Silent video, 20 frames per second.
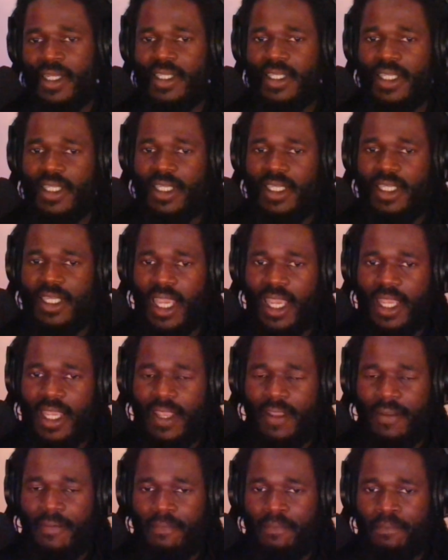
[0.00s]

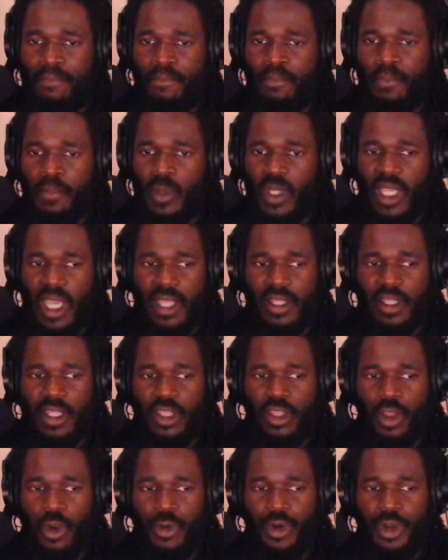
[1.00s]
today, and the
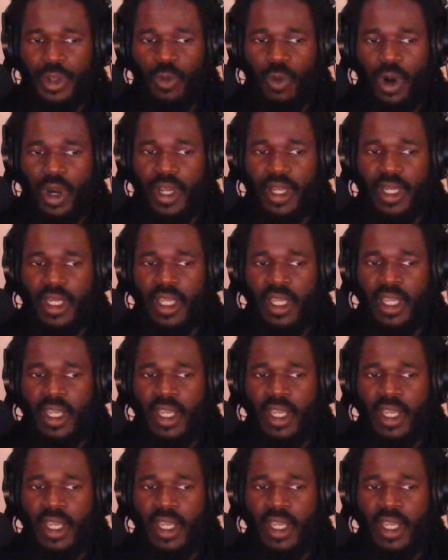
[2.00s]
31